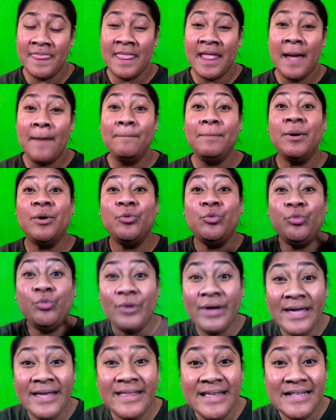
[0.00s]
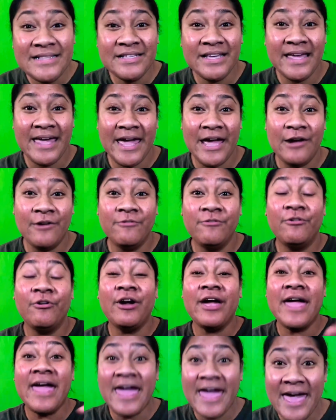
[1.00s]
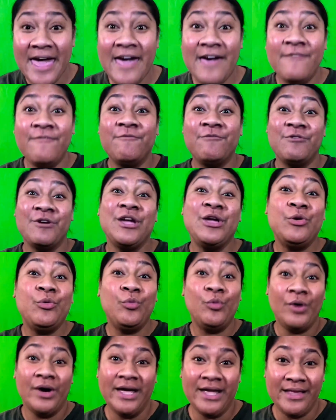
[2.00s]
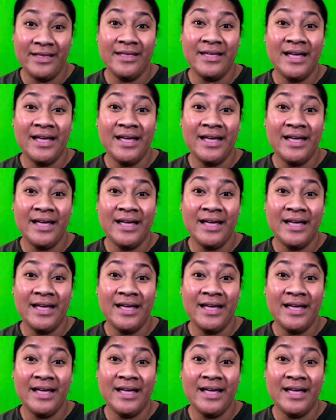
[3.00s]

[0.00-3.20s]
but we need to care for everyone.